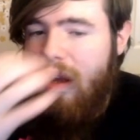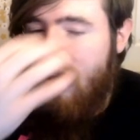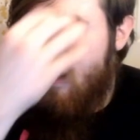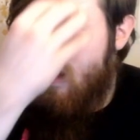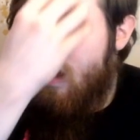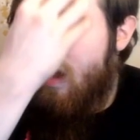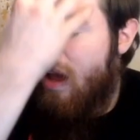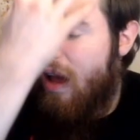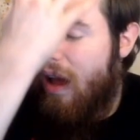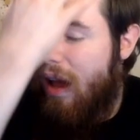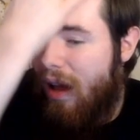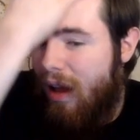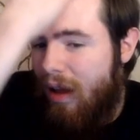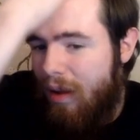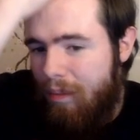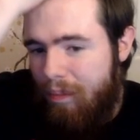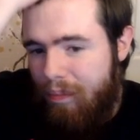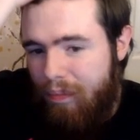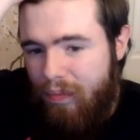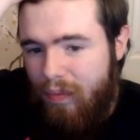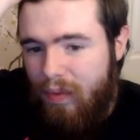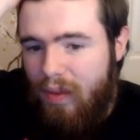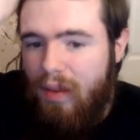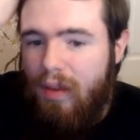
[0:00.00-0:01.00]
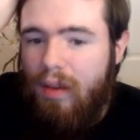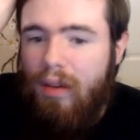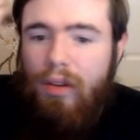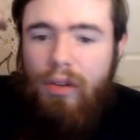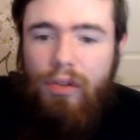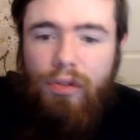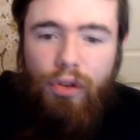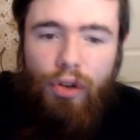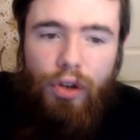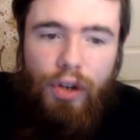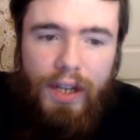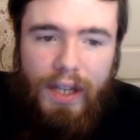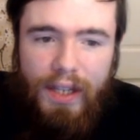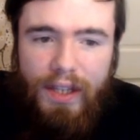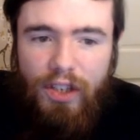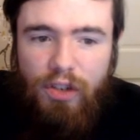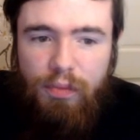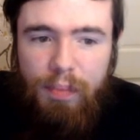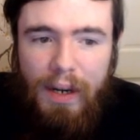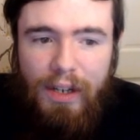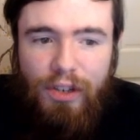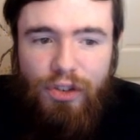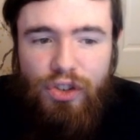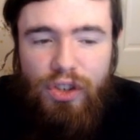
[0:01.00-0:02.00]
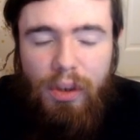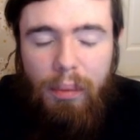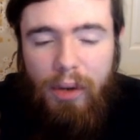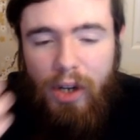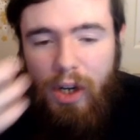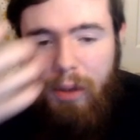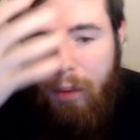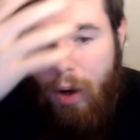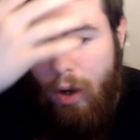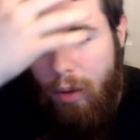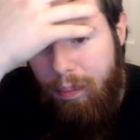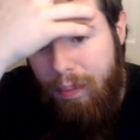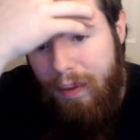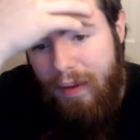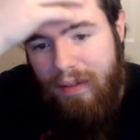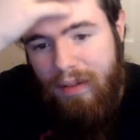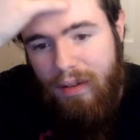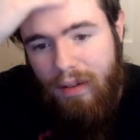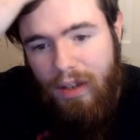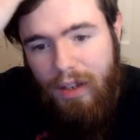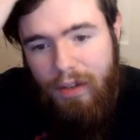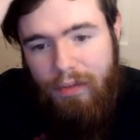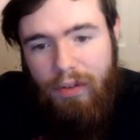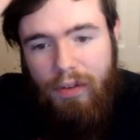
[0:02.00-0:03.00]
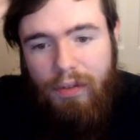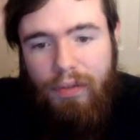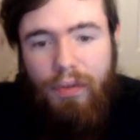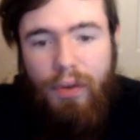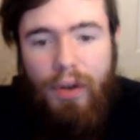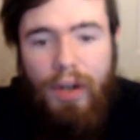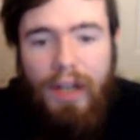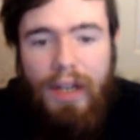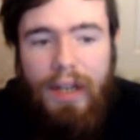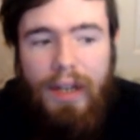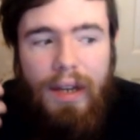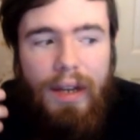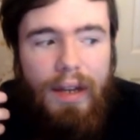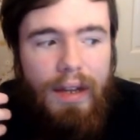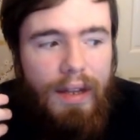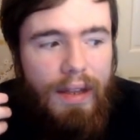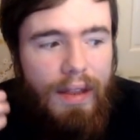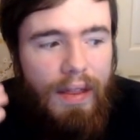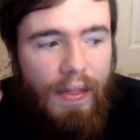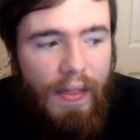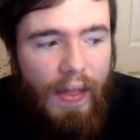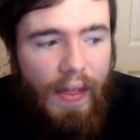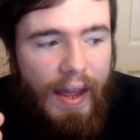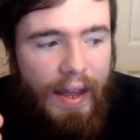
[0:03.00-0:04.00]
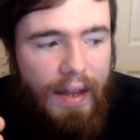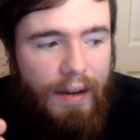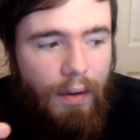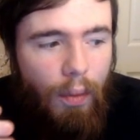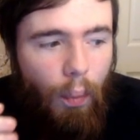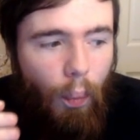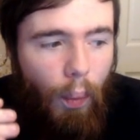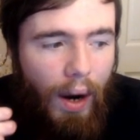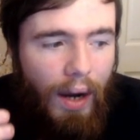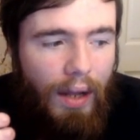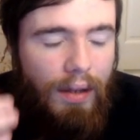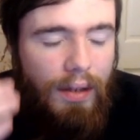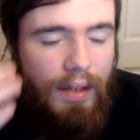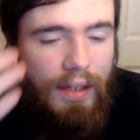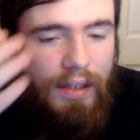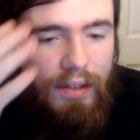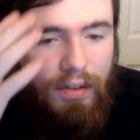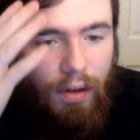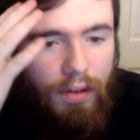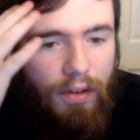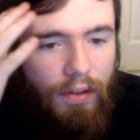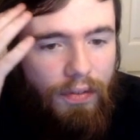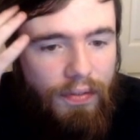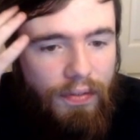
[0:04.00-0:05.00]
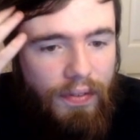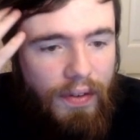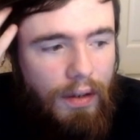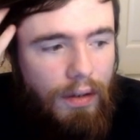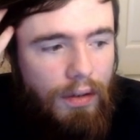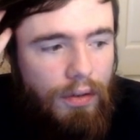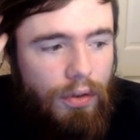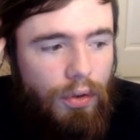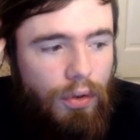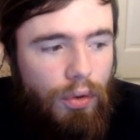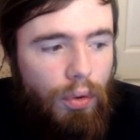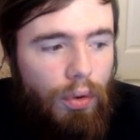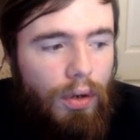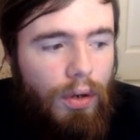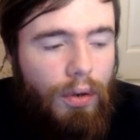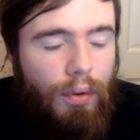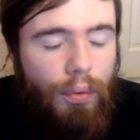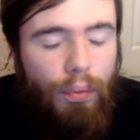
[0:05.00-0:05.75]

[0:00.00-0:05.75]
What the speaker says: So you get to special summon him out basically for free. Then while he's on the field, your